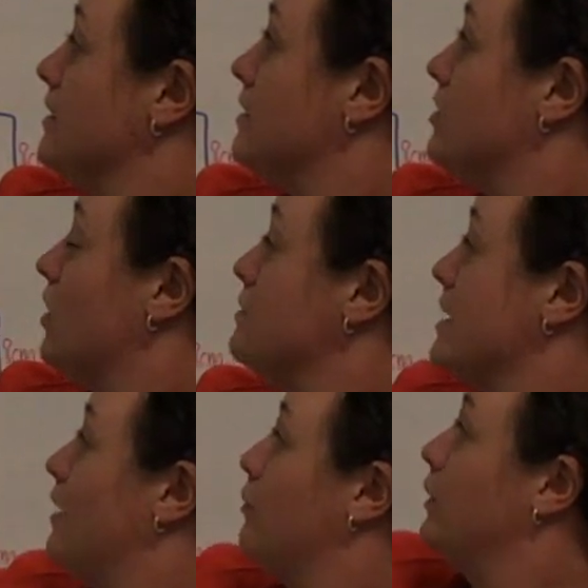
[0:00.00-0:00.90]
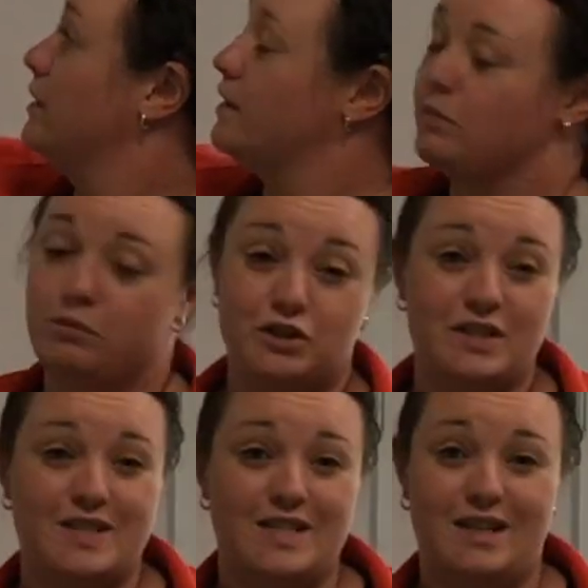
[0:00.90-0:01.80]
times our width, which
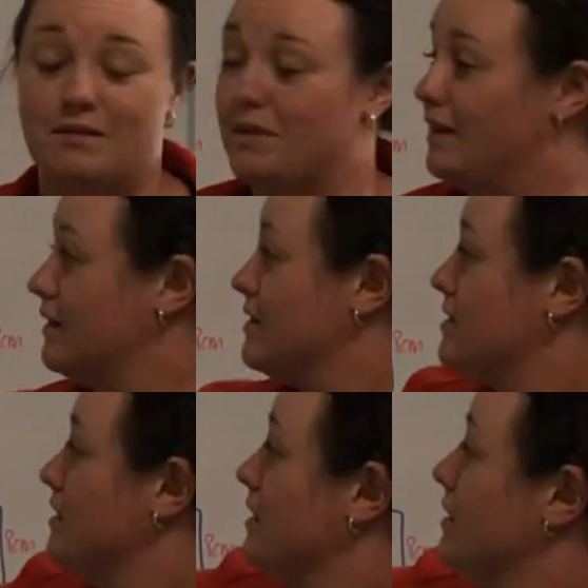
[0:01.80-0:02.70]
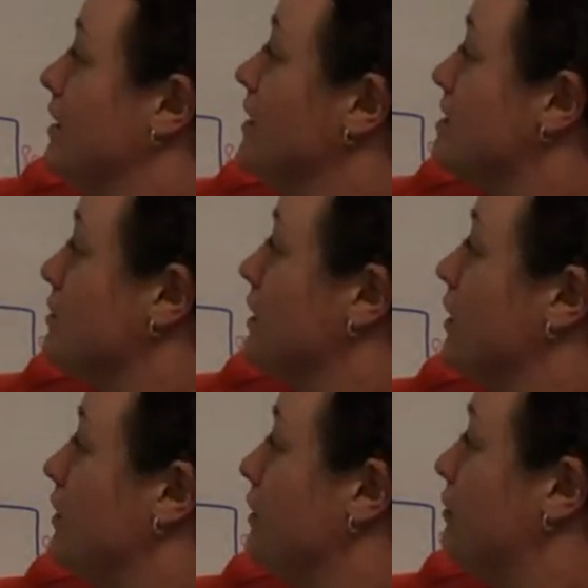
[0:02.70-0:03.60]
is 10 meters. So we know
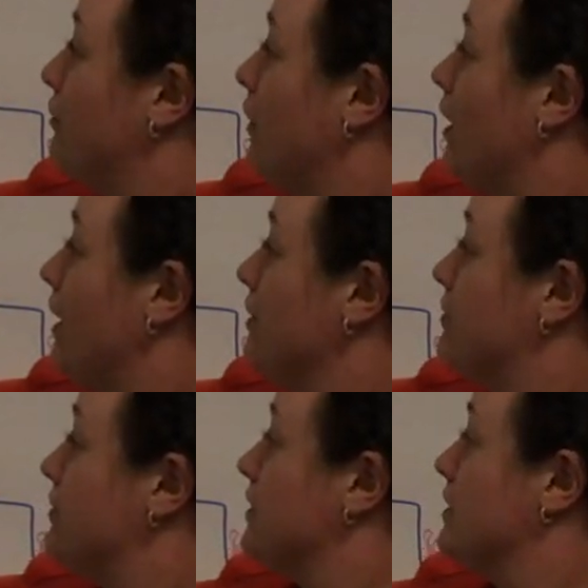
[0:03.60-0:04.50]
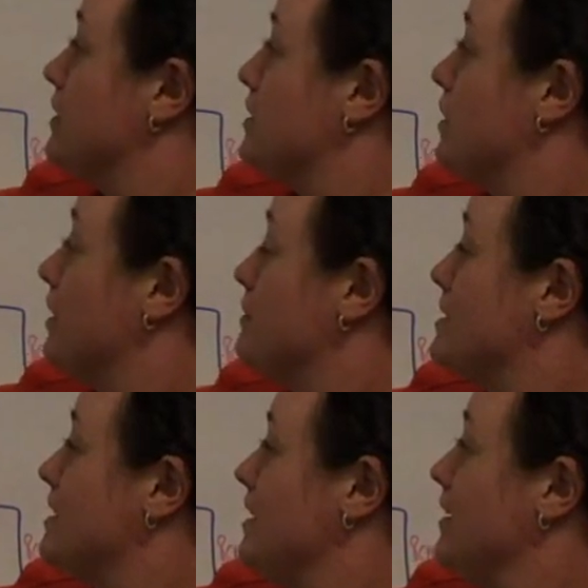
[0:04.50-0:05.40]
that 5 times
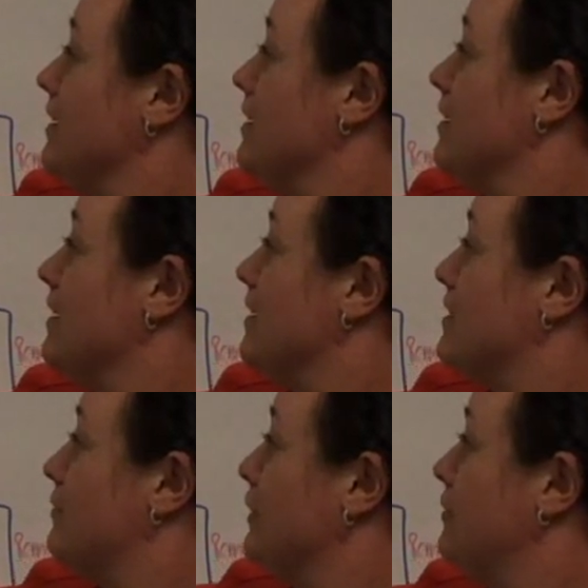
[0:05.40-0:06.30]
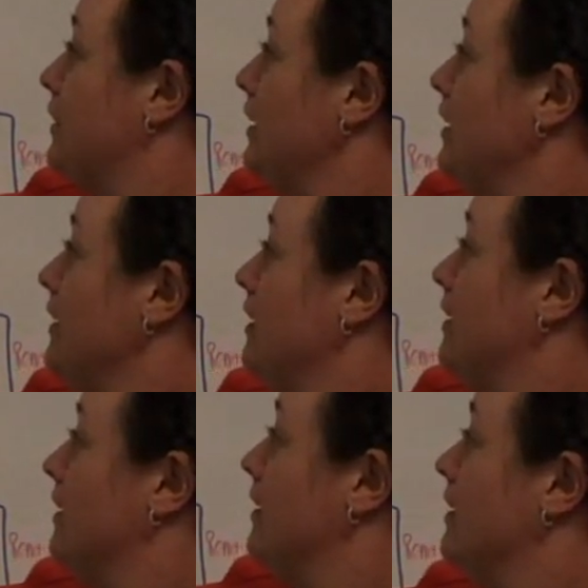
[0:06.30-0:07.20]
10 is 50.
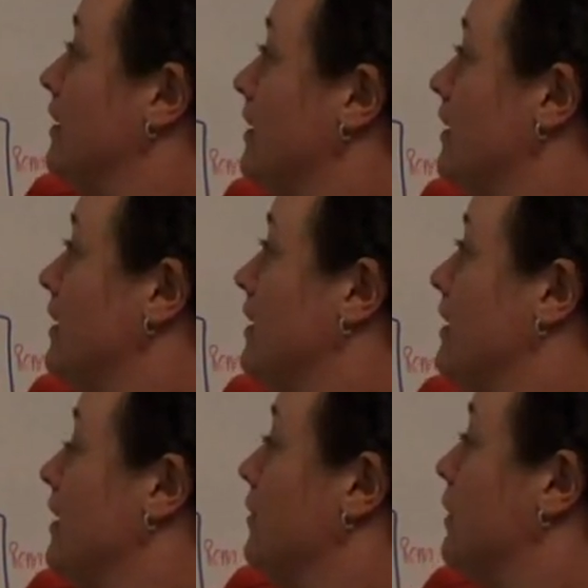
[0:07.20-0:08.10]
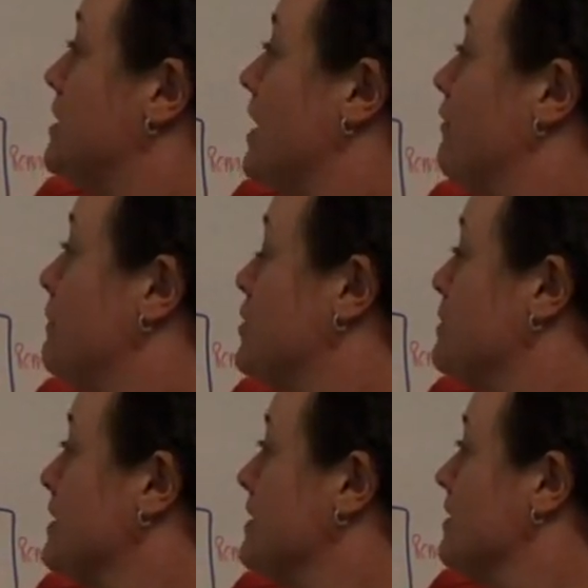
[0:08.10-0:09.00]
We need to have
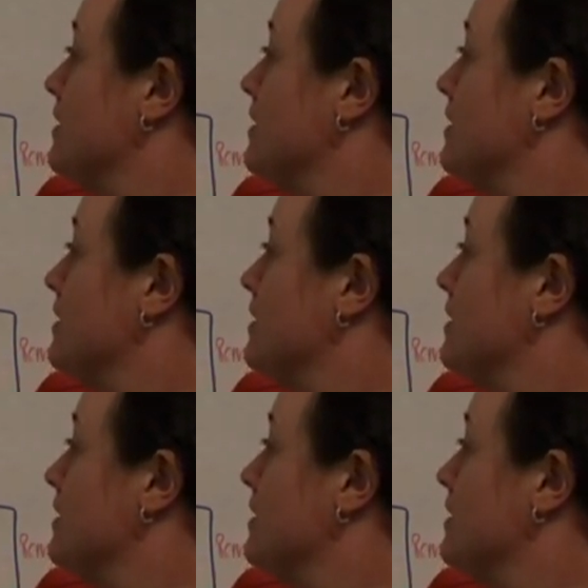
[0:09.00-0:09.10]
measurement.